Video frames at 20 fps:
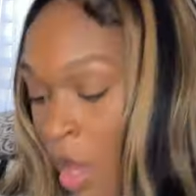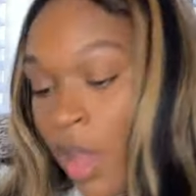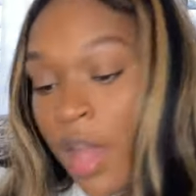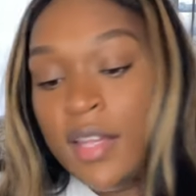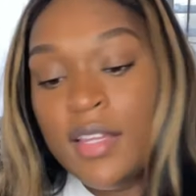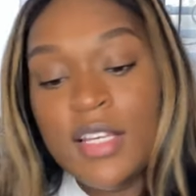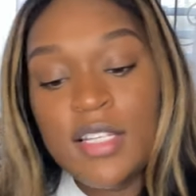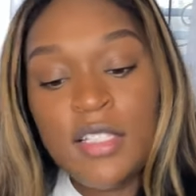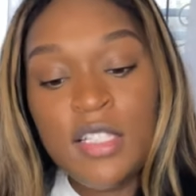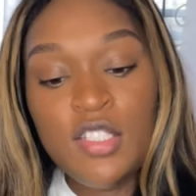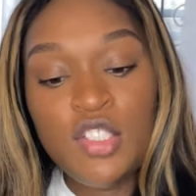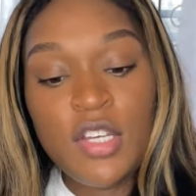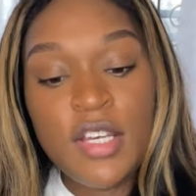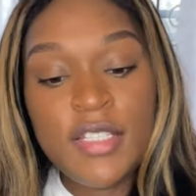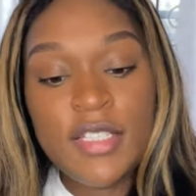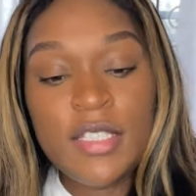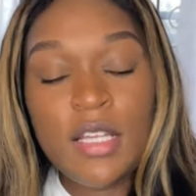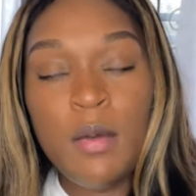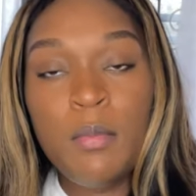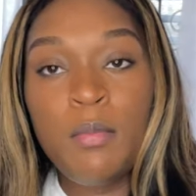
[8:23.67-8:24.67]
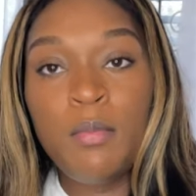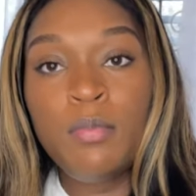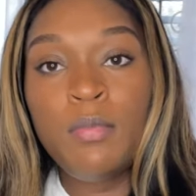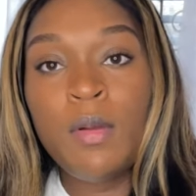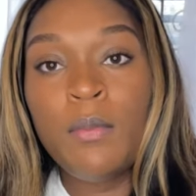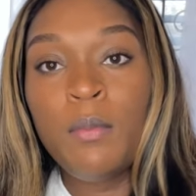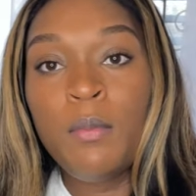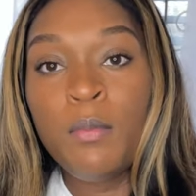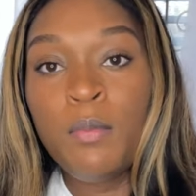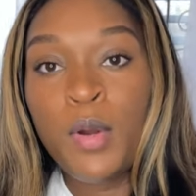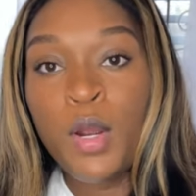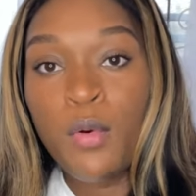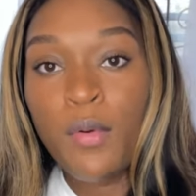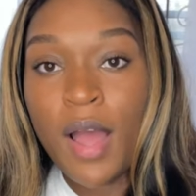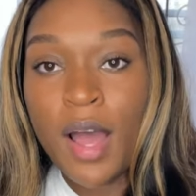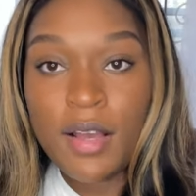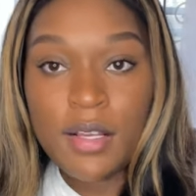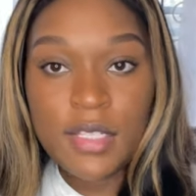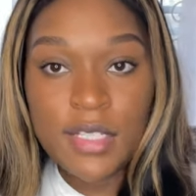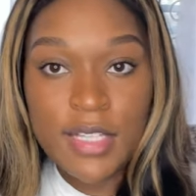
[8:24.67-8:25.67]
And this is just some
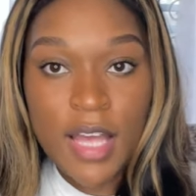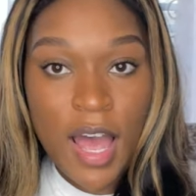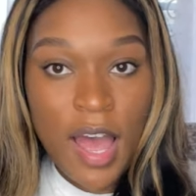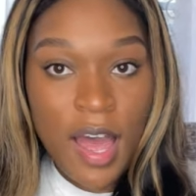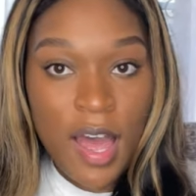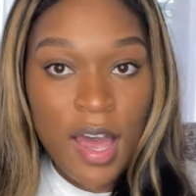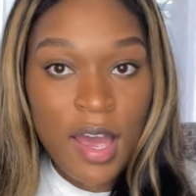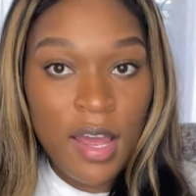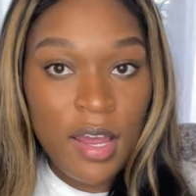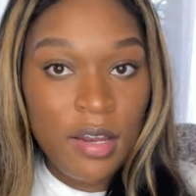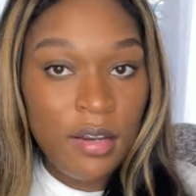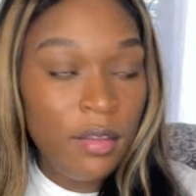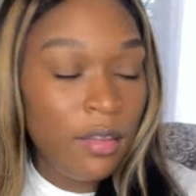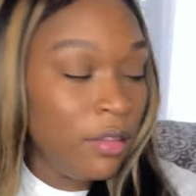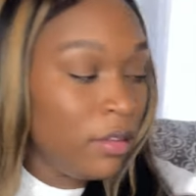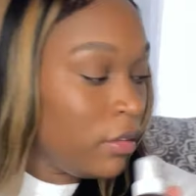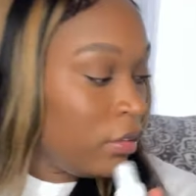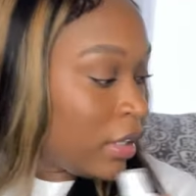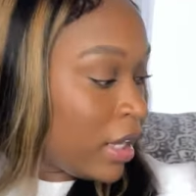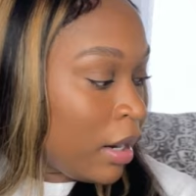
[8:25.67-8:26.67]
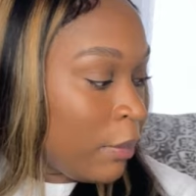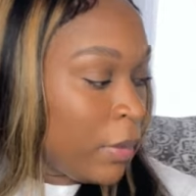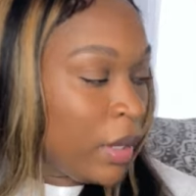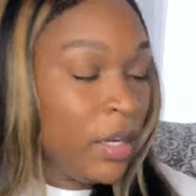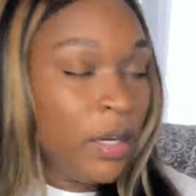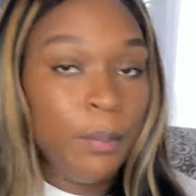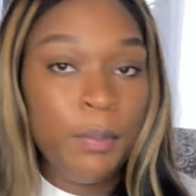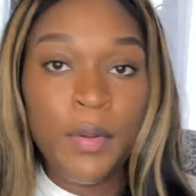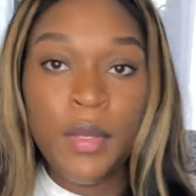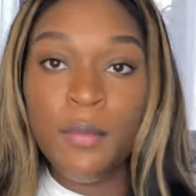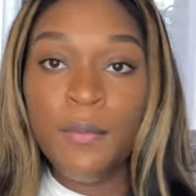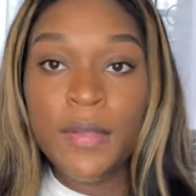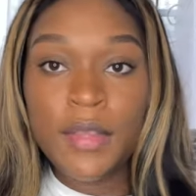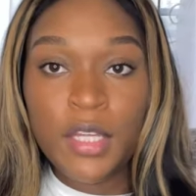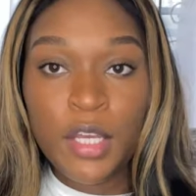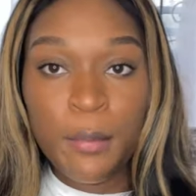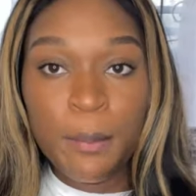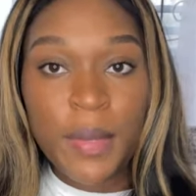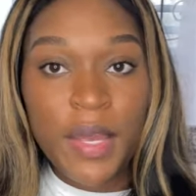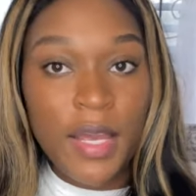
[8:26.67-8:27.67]
peroxide that I'm gonna put with
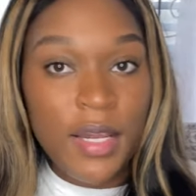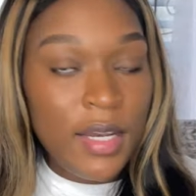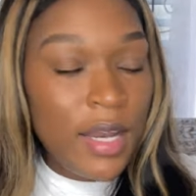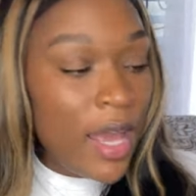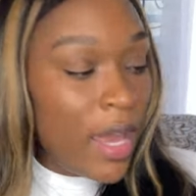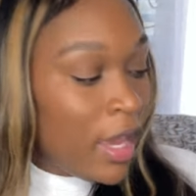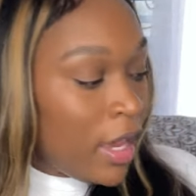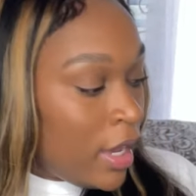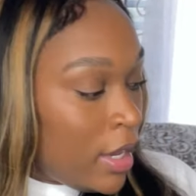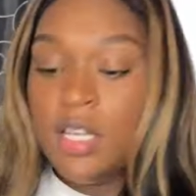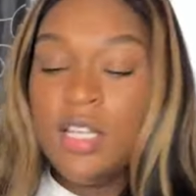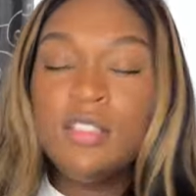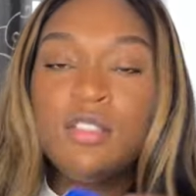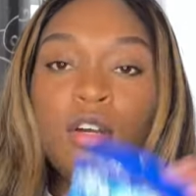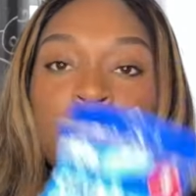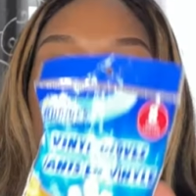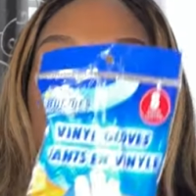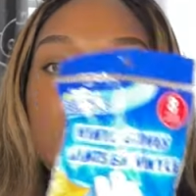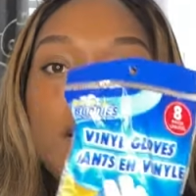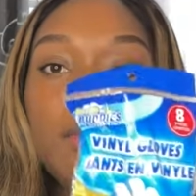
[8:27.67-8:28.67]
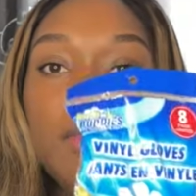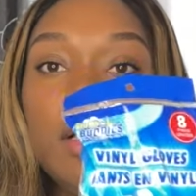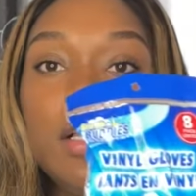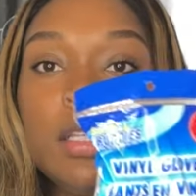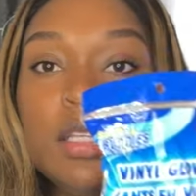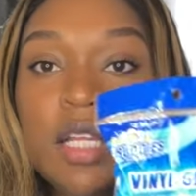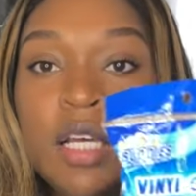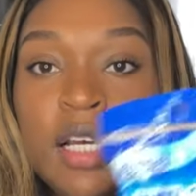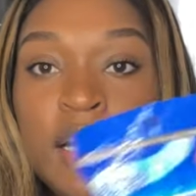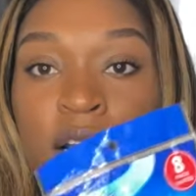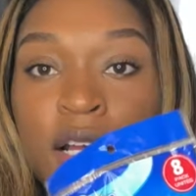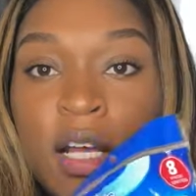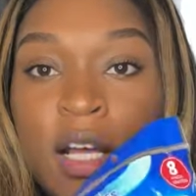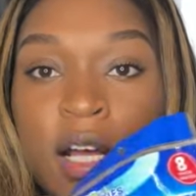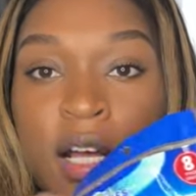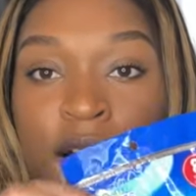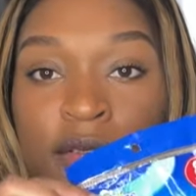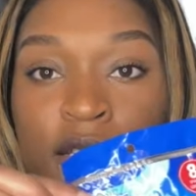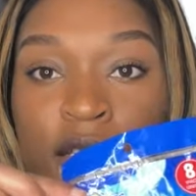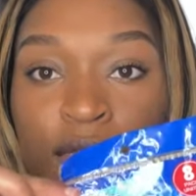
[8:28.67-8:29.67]
their band-aid. These are some
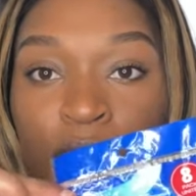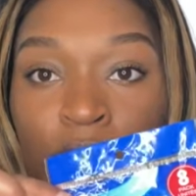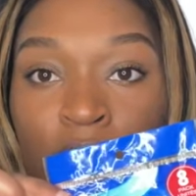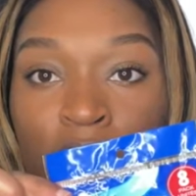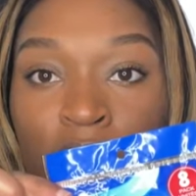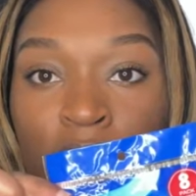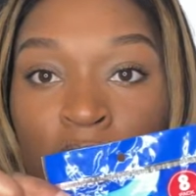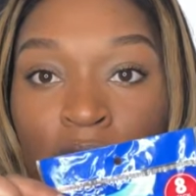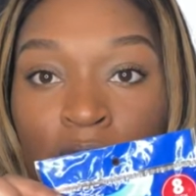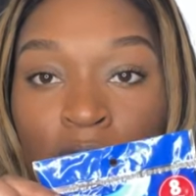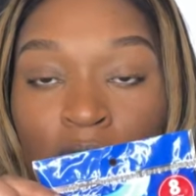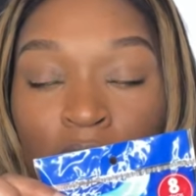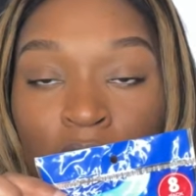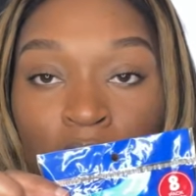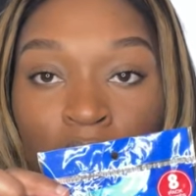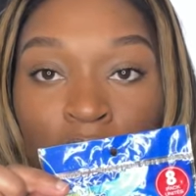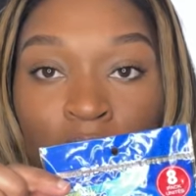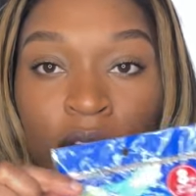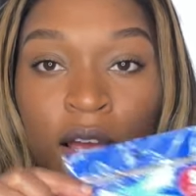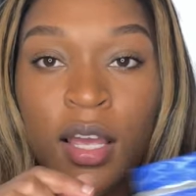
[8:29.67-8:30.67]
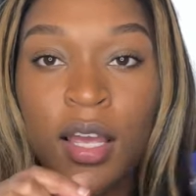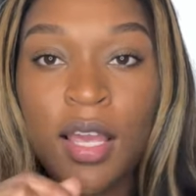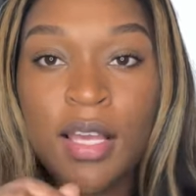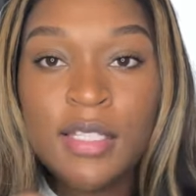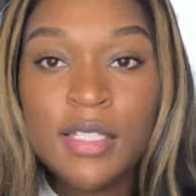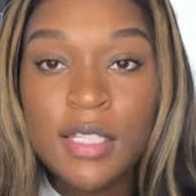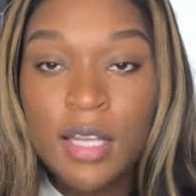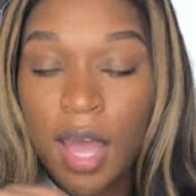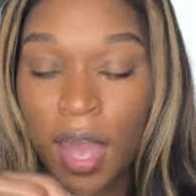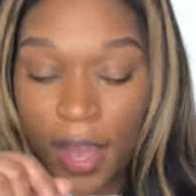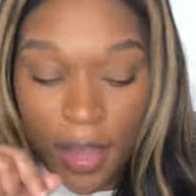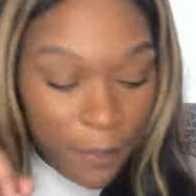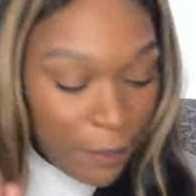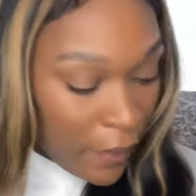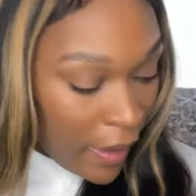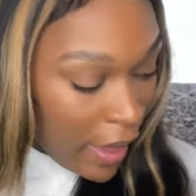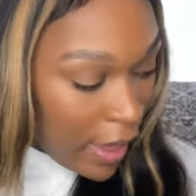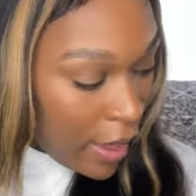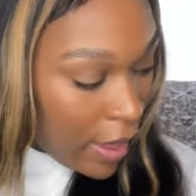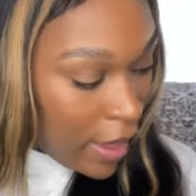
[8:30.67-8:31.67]
gloves for cleaning. It's an eight
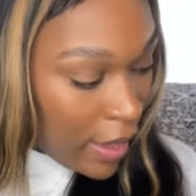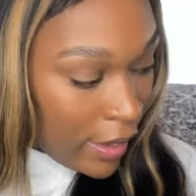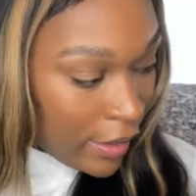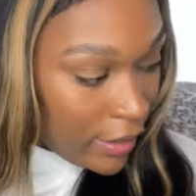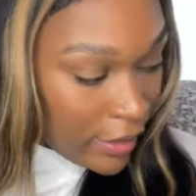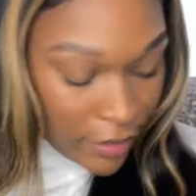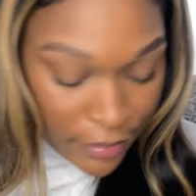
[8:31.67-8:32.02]
pack.